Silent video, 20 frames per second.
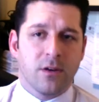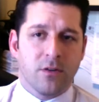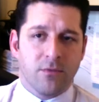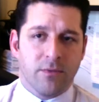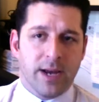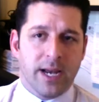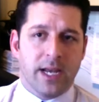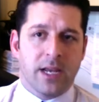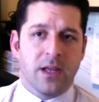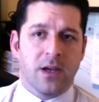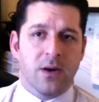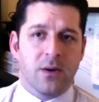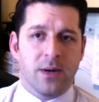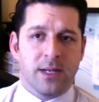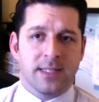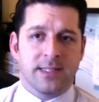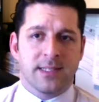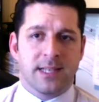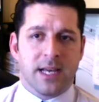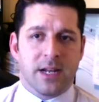radio,
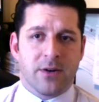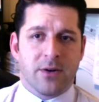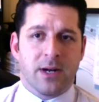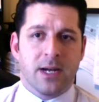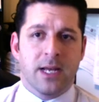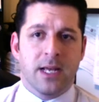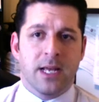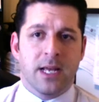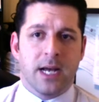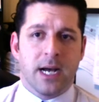etc.